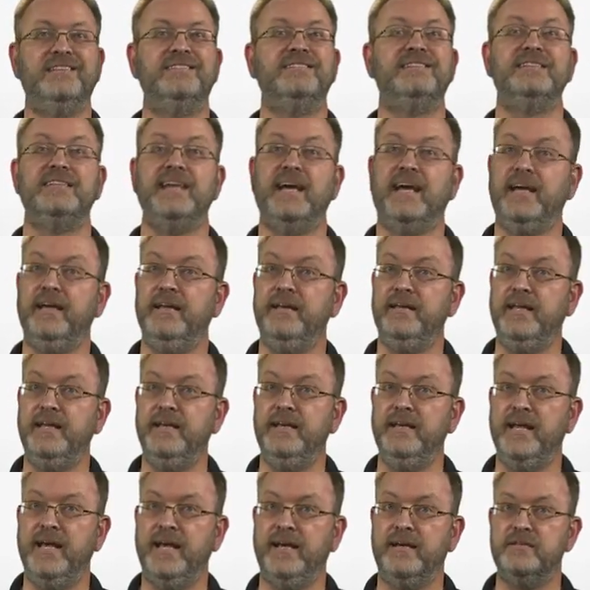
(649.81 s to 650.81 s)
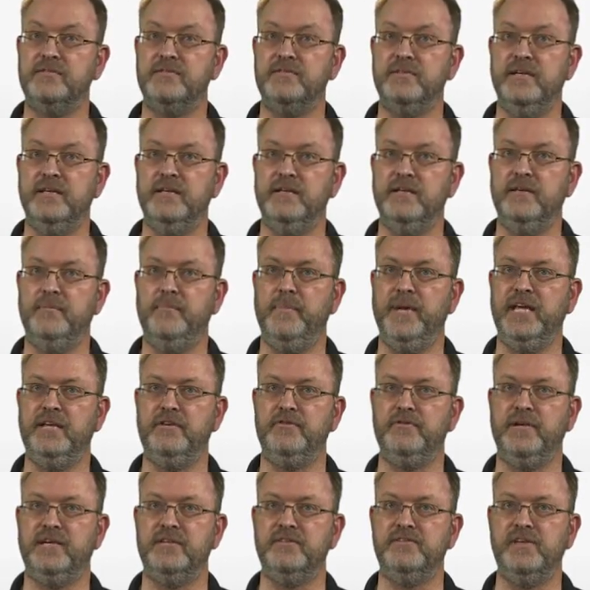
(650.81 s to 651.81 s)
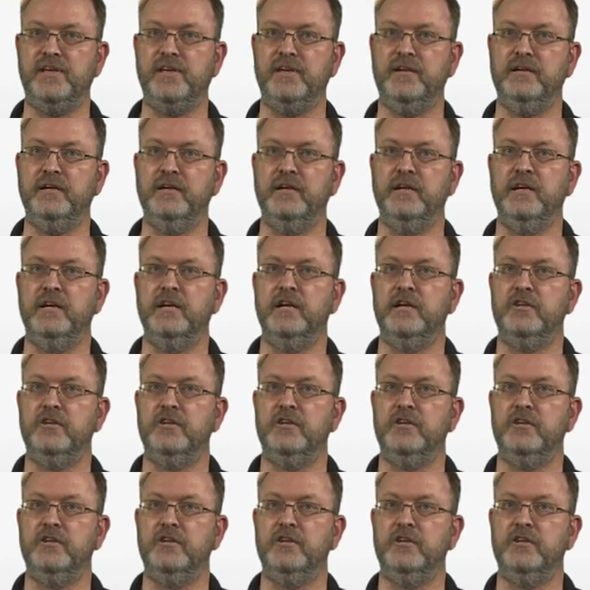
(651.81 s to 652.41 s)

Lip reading: second index in the matrix here.